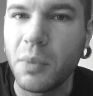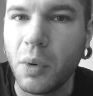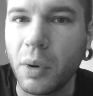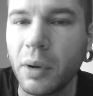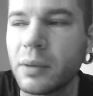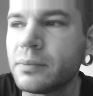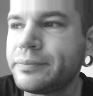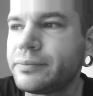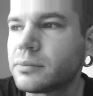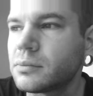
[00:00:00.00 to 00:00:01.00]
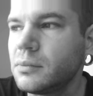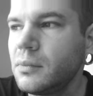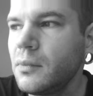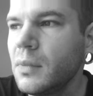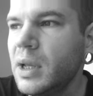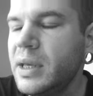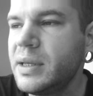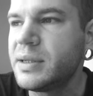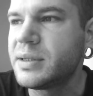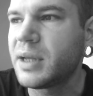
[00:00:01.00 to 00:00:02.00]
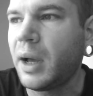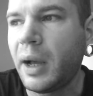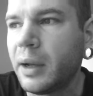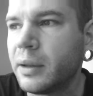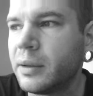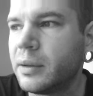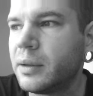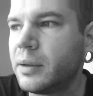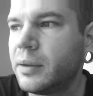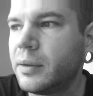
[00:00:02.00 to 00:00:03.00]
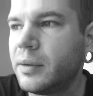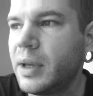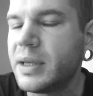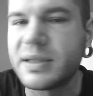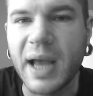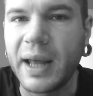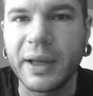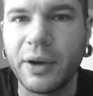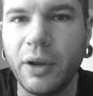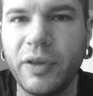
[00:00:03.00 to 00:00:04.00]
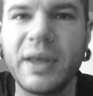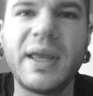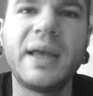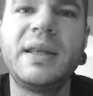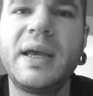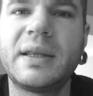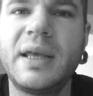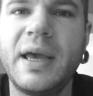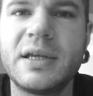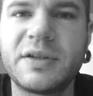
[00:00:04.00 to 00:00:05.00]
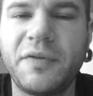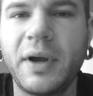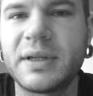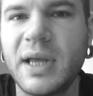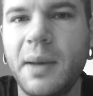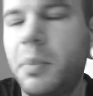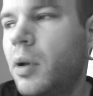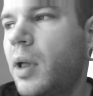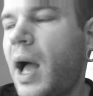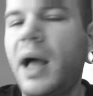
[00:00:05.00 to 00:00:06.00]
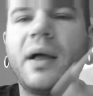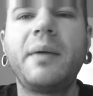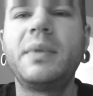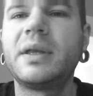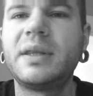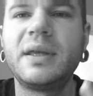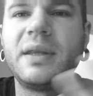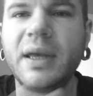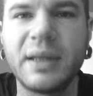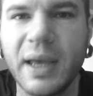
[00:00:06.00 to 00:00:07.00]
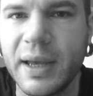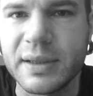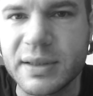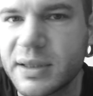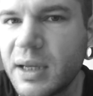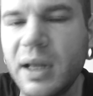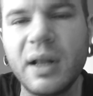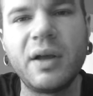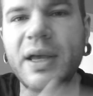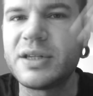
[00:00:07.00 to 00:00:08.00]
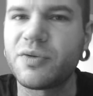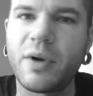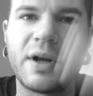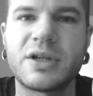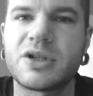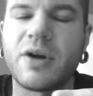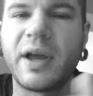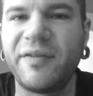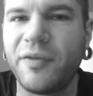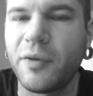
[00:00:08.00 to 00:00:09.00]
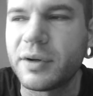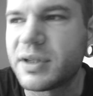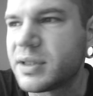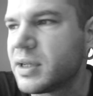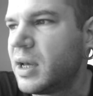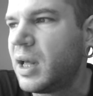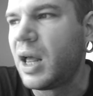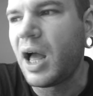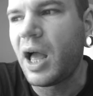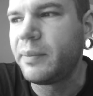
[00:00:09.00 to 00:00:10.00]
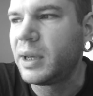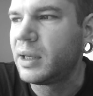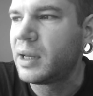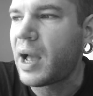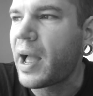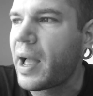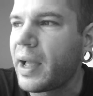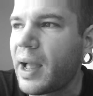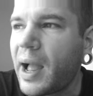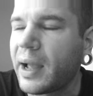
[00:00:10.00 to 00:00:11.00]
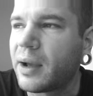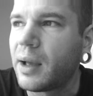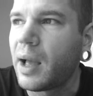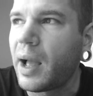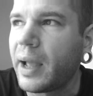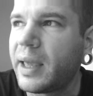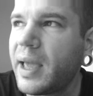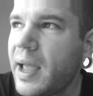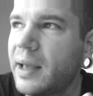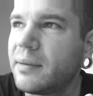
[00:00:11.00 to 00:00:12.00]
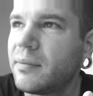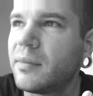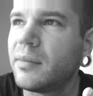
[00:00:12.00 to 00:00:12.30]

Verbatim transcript: more is uh, is not a good thing. Take Nick Diaz, for example. Uh, I, Nick, Nick Diaz, his running Strikeforce, I mean, I, I, I can't